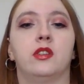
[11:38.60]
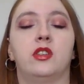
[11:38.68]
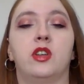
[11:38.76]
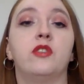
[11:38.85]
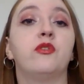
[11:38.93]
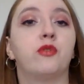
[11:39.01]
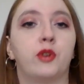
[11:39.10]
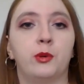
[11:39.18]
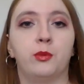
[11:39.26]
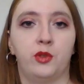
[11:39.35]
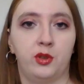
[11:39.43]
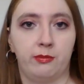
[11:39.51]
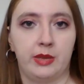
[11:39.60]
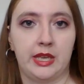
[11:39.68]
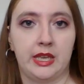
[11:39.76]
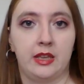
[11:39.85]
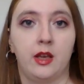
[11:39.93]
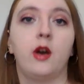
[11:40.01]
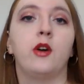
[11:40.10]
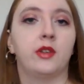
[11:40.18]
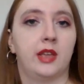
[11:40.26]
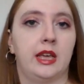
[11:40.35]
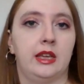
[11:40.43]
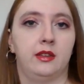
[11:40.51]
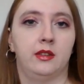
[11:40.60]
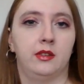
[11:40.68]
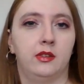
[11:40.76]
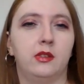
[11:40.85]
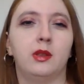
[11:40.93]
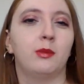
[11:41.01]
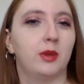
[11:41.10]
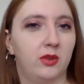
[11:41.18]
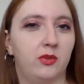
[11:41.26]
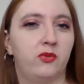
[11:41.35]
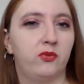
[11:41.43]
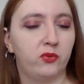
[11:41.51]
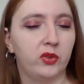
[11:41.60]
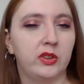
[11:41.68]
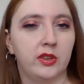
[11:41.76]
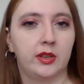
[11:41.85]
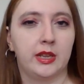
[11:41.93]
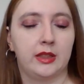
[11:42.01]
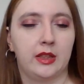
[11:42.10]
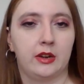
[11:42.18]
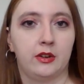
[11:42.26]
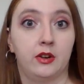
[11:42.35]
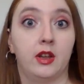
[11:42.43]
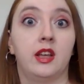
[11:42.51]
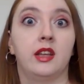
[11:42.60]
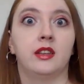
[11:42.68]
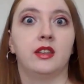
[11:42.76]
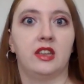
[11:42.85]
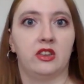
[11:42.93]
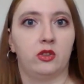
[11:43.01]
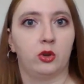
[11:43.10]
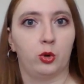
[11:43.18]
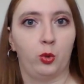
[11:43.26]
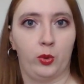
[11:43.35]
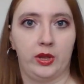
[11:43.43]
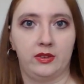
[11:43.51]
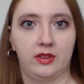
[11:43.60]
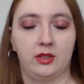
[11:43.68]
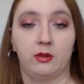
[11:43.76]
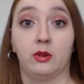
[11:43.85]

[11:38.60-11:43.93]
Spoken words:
confirmed to me, okay, someone's physically there, because there wasn't.